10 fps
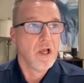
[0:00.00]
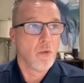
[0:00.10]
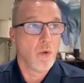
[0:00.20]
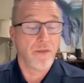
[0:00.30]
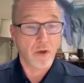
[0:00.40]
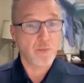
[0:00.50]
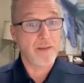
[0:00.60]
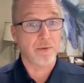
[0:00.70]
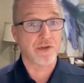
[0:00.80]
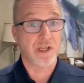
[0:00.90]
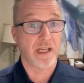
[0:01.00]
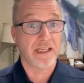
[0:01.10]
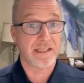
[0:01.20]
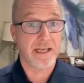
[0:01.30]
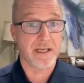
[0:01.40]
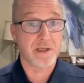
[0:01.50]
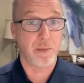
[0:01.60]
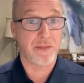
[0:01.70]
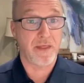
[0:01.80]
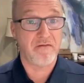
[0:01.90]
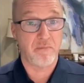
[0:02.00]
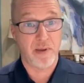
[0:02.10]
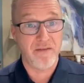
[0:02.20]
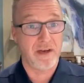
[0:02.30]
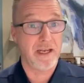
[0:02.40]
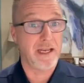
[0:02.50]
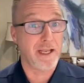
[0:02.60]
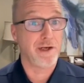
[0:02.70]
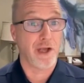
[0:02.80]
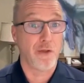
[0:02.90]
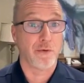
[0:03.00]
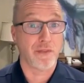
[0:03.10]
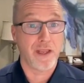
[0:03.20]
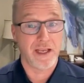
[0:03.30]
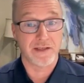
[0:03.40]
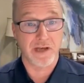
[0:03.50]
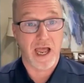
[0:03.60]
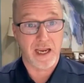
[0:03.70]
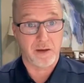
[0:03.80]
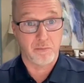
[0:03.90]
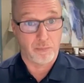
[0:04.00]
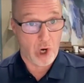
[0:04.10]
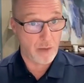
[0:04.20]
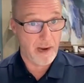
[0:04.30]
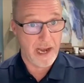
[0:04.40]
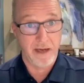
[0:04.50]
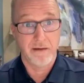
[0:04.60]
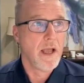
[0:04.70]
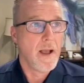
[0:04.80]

well, those people still exist, but they've pivoted into other things like broadband.